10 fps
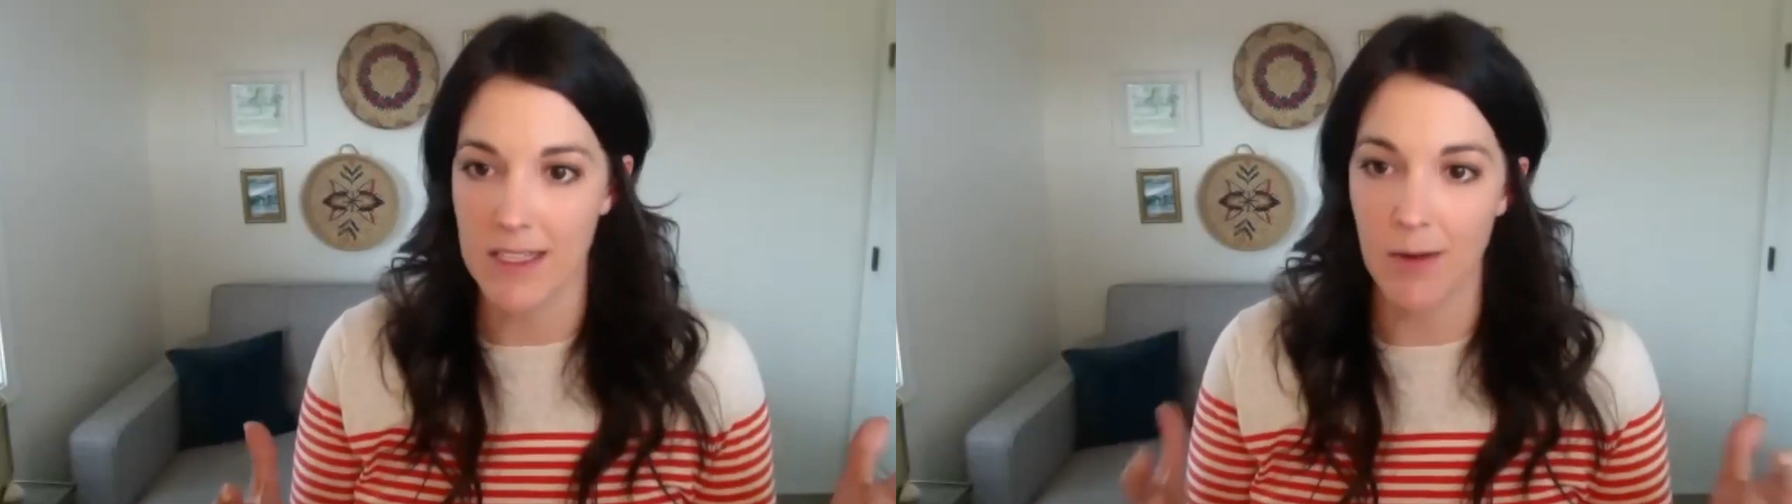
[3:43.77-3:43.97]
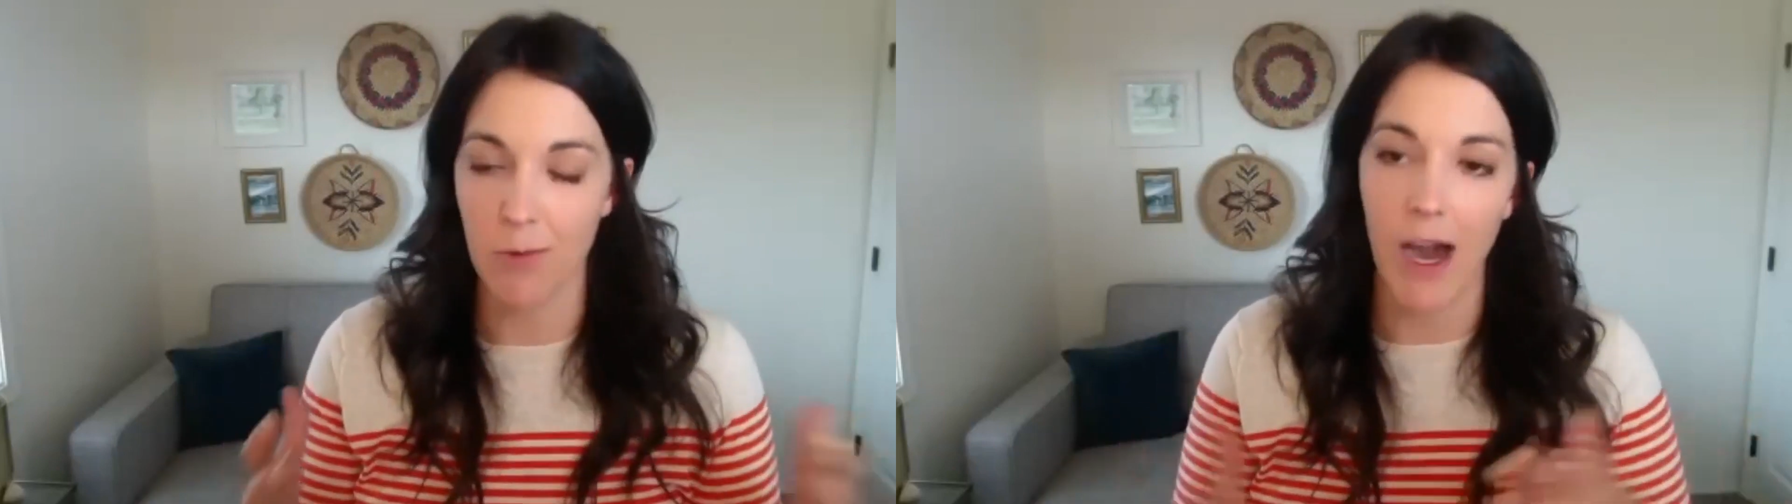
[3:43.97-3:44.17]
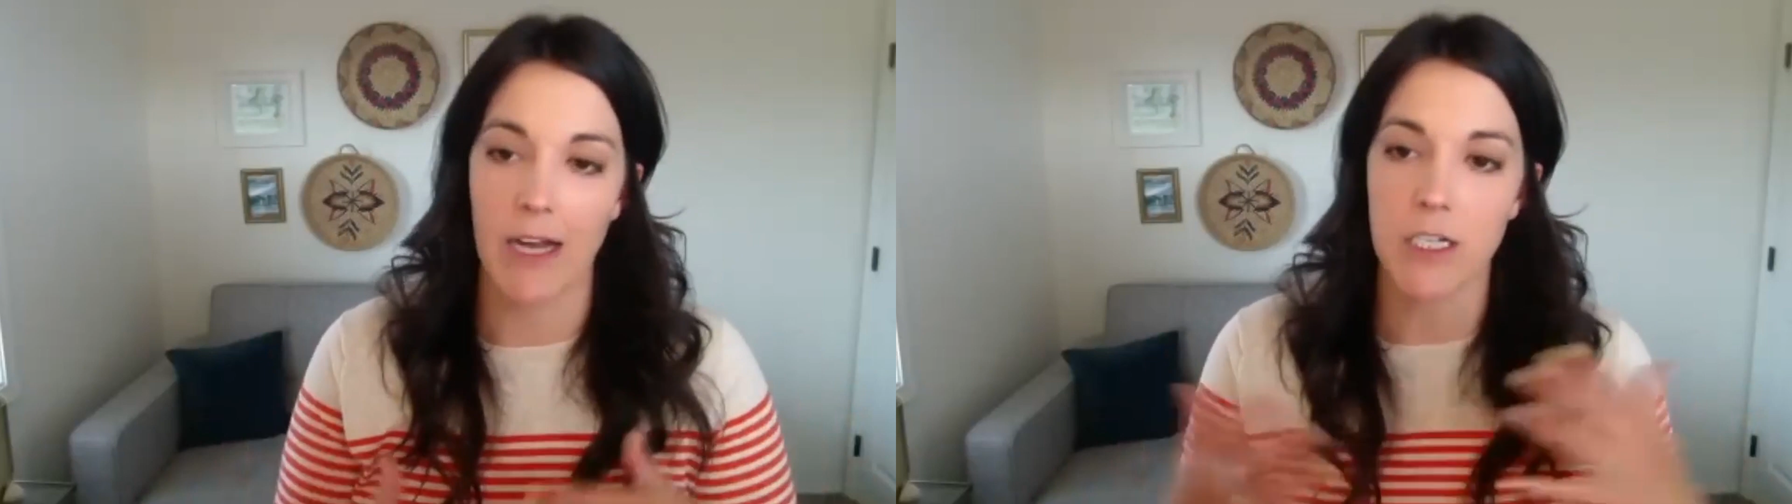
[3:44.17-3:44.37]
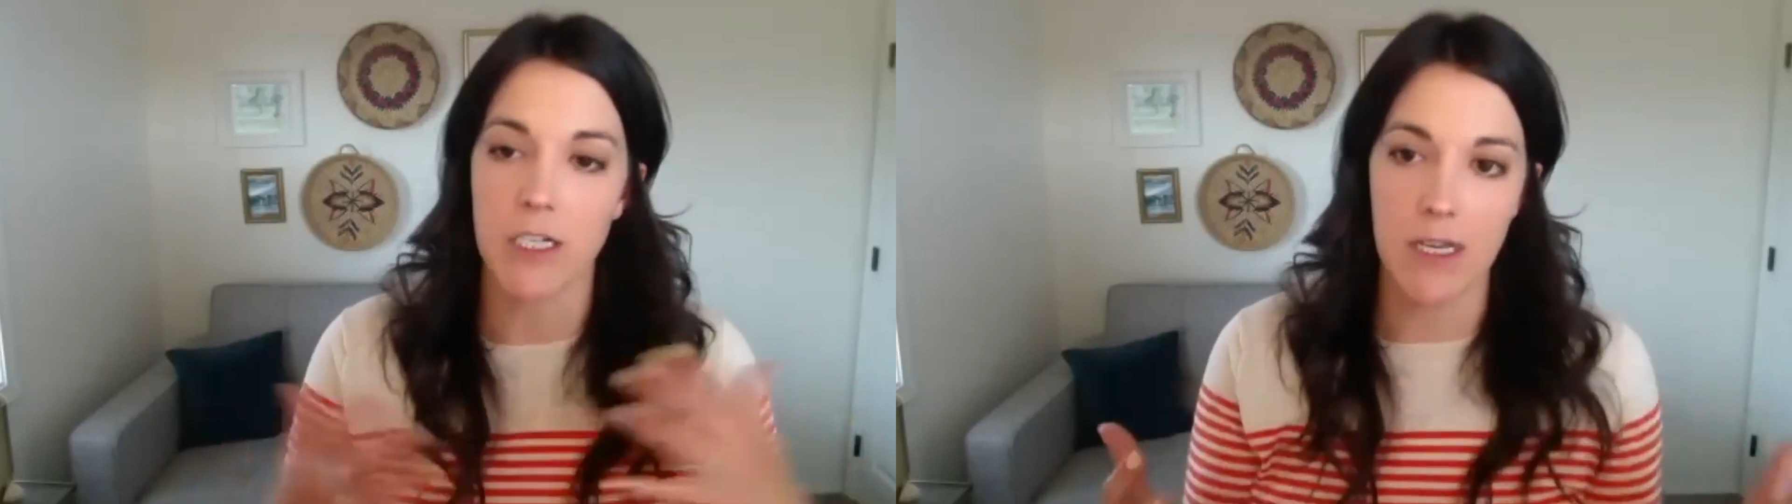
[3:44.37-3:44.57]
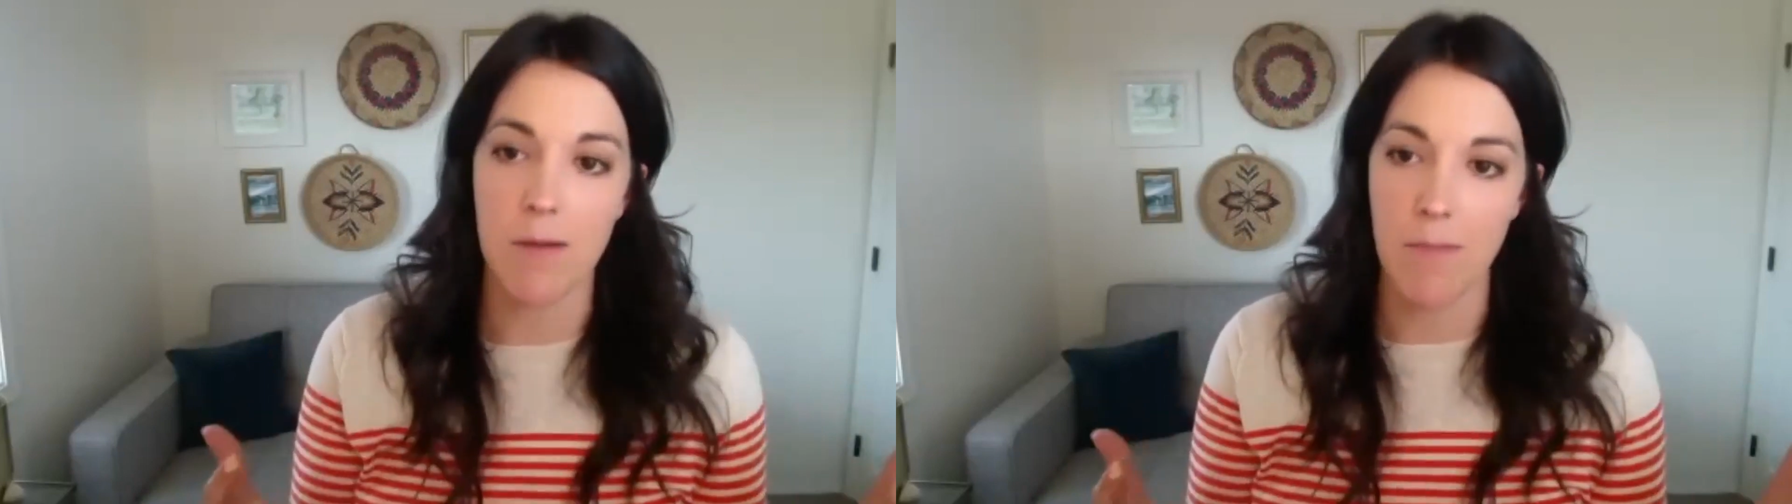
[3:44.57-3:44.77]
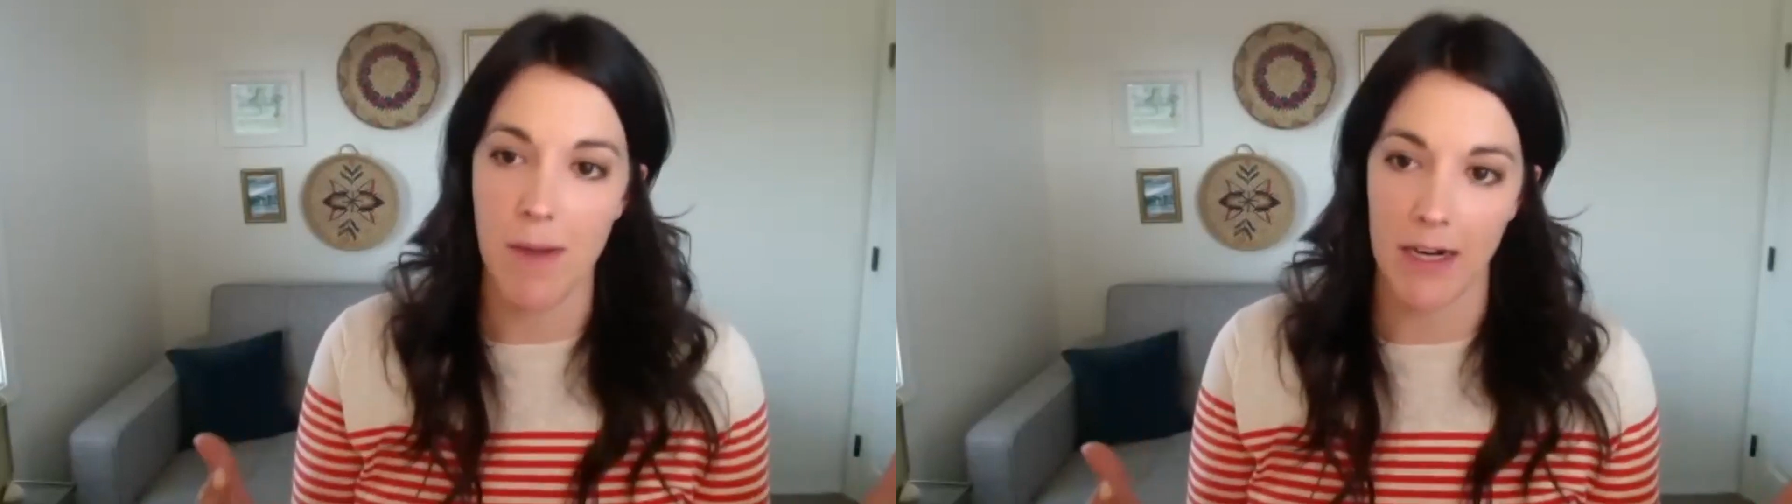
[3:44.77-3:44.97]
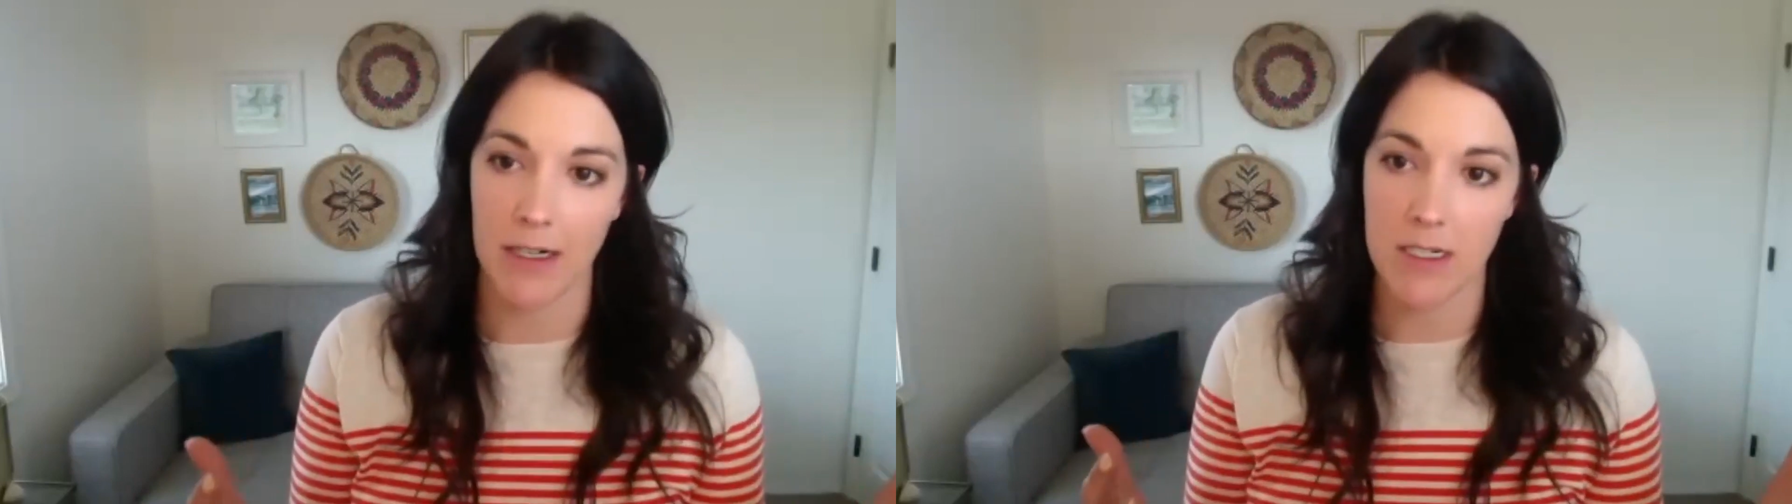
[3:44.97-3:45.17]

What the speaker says: that will actually impact